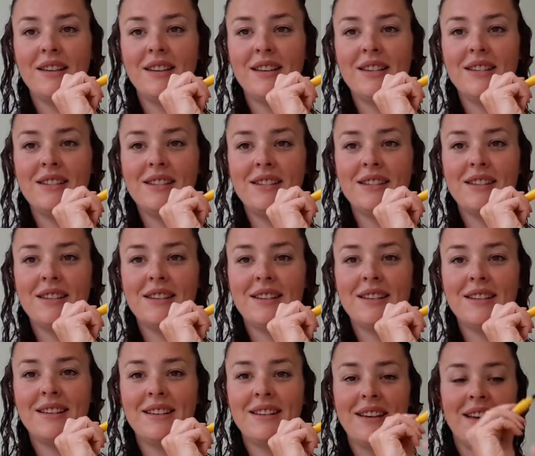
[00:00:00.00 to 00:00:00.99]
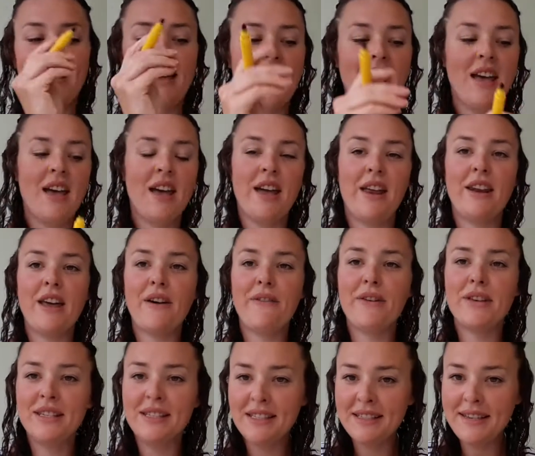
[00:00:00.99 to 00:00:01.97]
S. Now
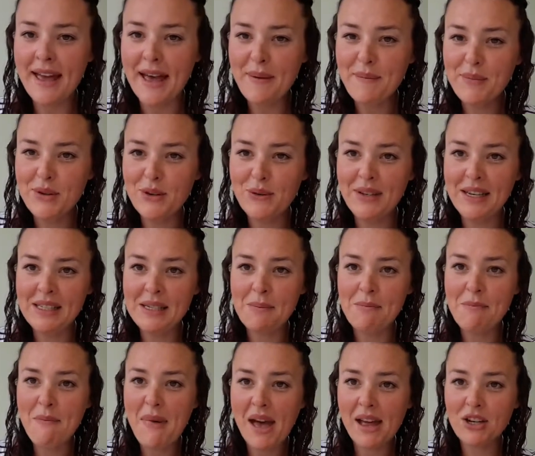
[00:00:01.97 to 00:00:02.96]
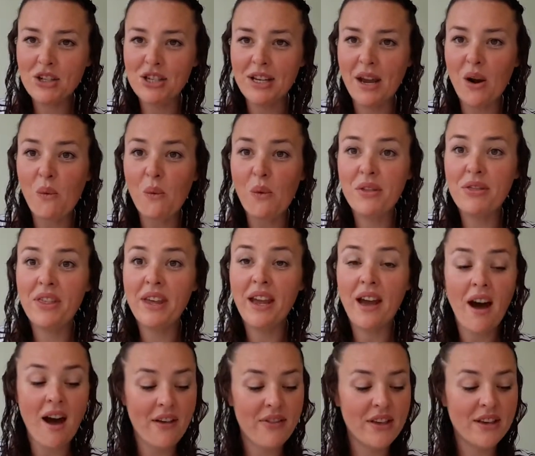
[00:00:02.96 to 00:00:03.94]
for snap, you need to match it with
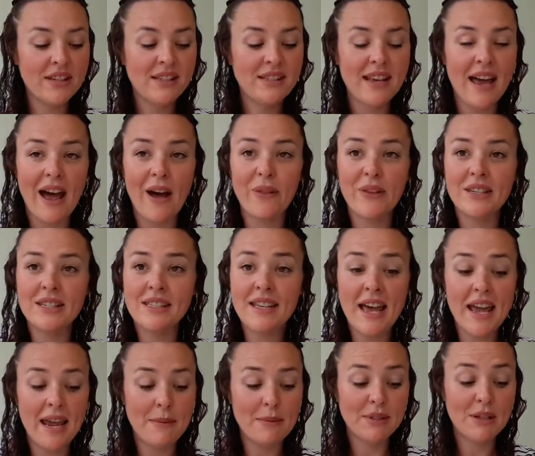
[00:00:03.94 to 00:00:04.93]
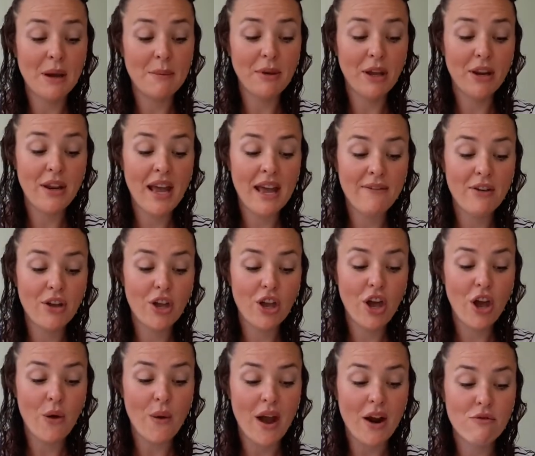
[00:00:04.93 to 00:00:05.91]
the other sound the same. So I'm going to have a
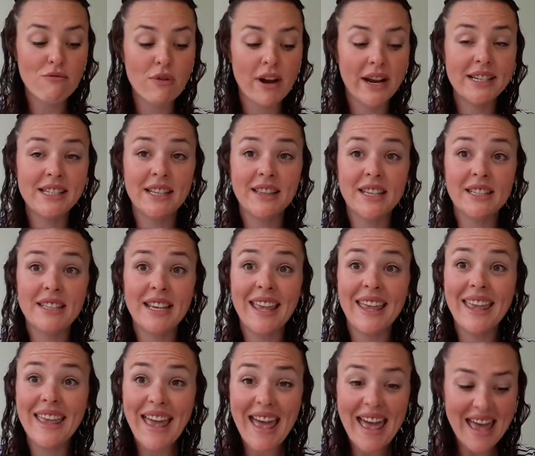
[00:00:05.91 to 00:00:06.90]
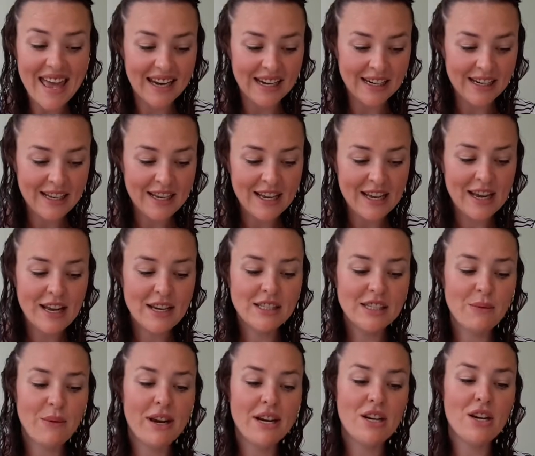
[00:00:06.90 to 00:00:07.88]
go at writing this again
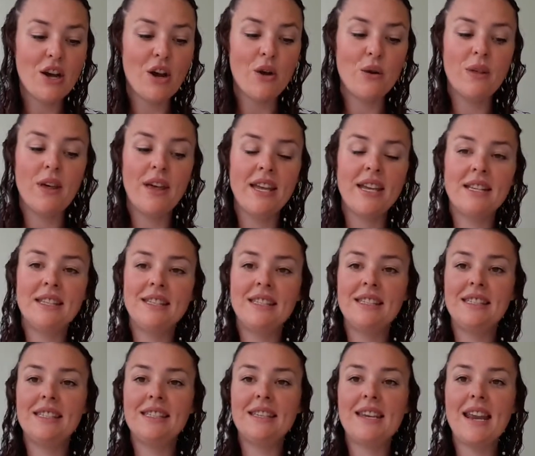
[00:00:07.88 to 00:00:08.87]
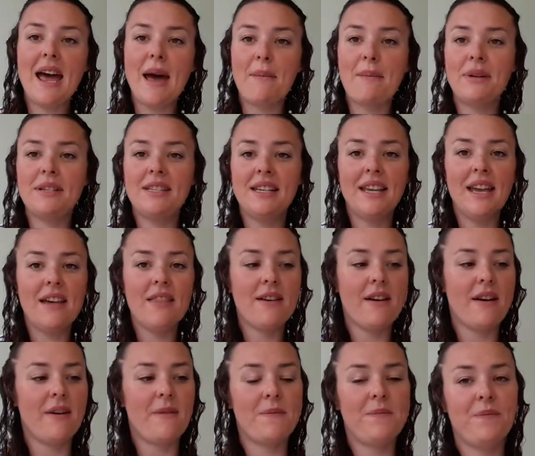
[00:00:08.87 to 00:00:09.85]
so I know they can snap
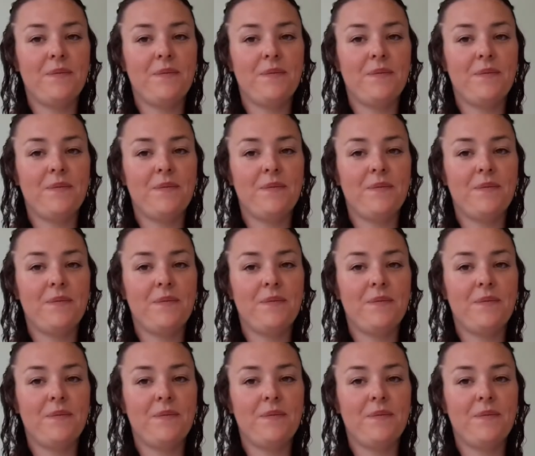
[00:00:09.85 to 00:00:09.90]
together.